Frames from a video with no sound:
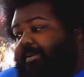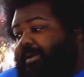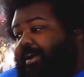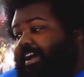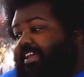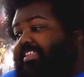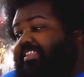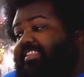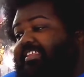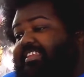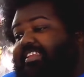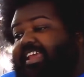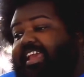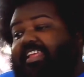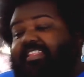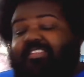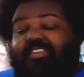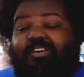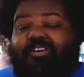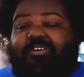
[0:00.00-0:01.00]
Other than
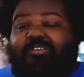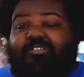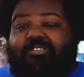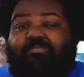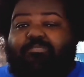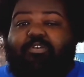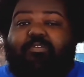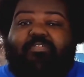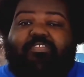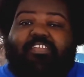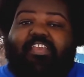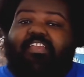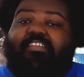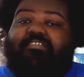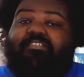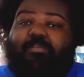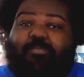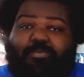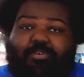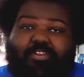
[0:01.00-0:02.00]
that, though, the movie's
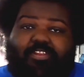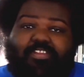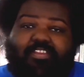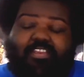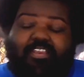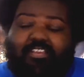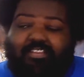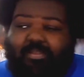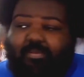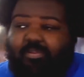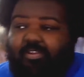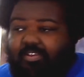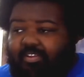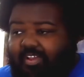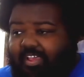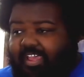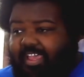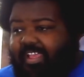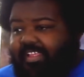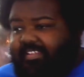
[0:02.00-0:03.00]
actually pretty good. And I want to go
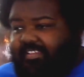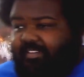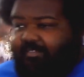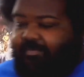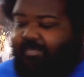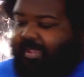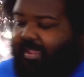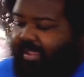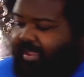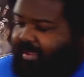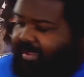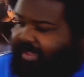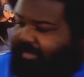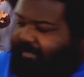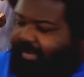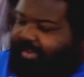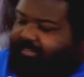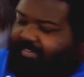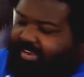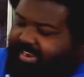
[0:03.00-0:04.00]
ahead and give
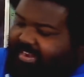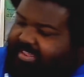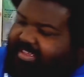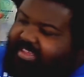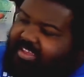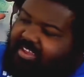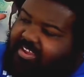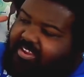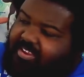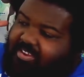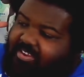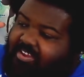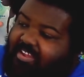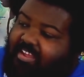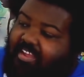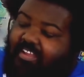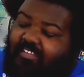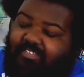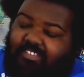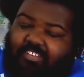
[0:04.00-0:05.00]
my rating here.
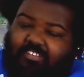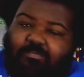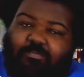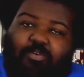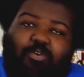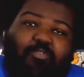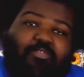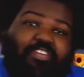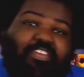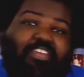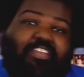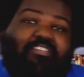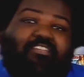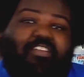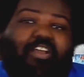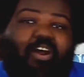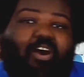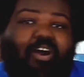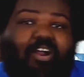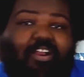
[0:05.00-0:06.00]
This movie gets
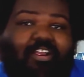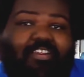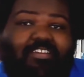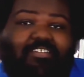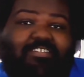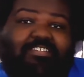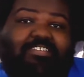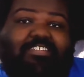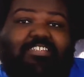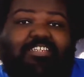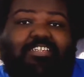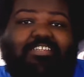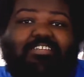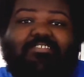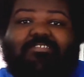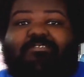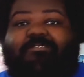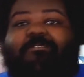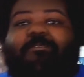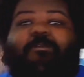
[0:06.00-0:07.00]
a hard C.
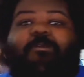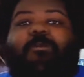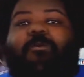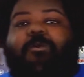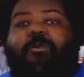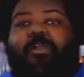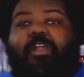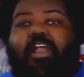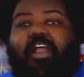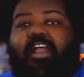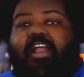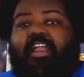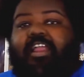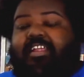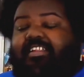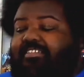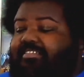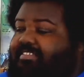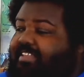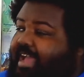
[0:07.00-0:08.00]

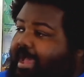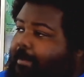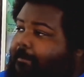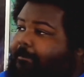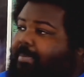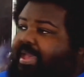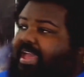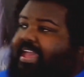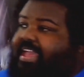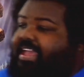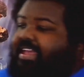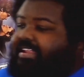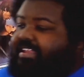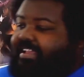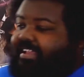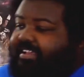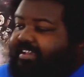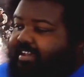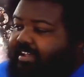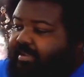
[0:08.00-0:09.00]
Alright, it's not bad.
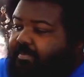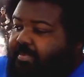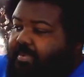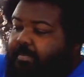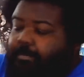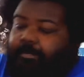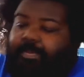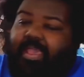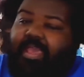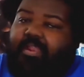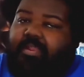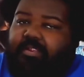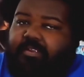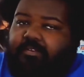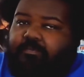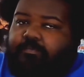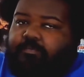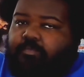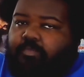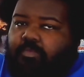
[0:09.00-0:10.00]
It could have been
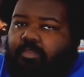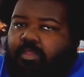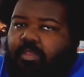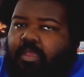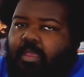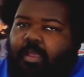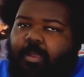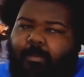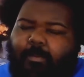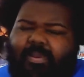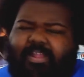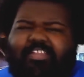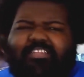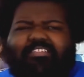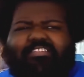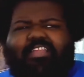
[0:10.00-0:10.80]
better, but it's